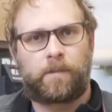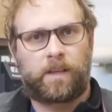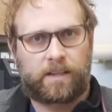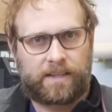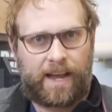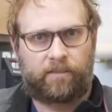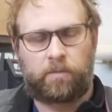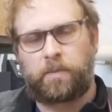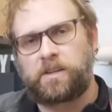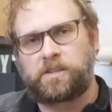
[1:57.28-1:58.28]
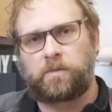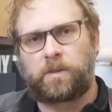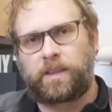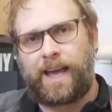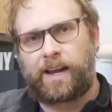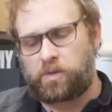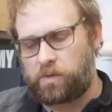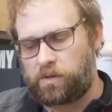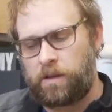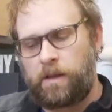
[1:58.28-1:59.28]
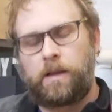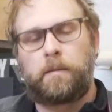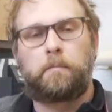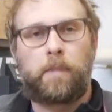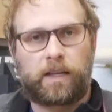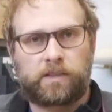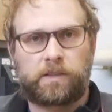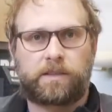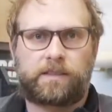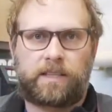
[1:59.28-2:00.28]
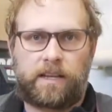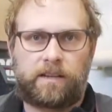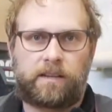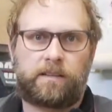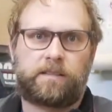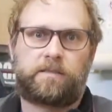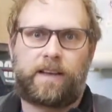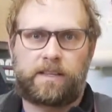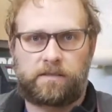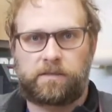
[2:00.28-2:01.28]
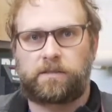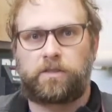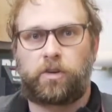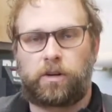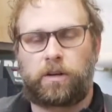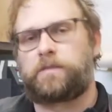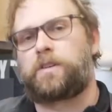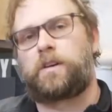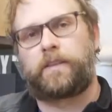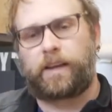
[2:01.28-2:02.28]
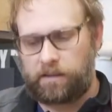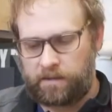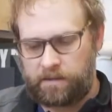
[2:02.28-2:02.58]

cadaver patient with the actual muscles, tendons, vessels, nerves, all that good